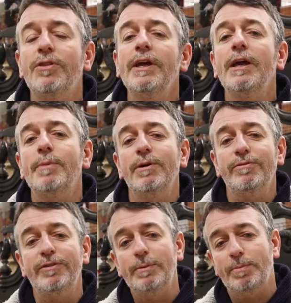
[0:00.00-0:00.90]
you think about
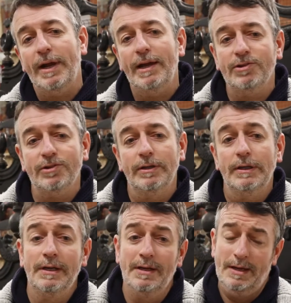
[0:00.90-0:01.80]
Free Press,
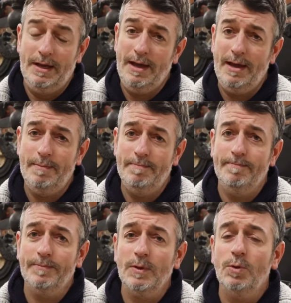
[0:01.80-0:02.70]

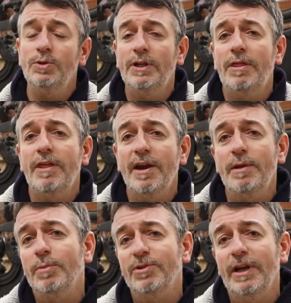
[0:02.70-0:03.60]
only
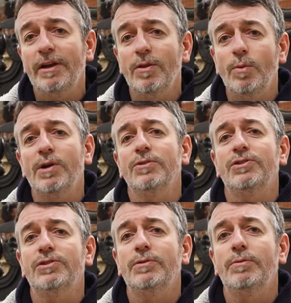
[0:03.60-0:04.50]
13% of the
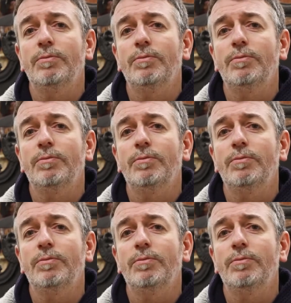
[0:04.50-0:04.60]
world's